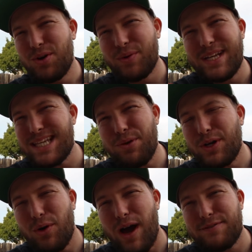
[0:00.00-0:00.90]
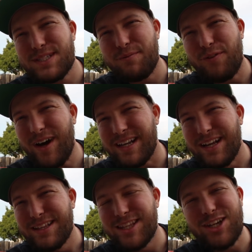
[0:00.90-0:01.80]
What do you say we go have some fun?
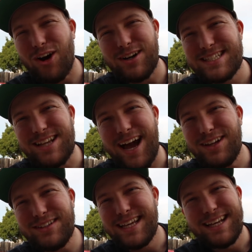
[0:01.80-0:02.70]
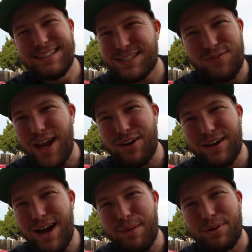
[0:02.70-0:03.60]
The car is dialed, let's fire
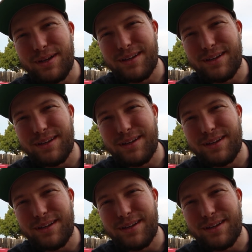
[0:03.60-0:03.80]
it up.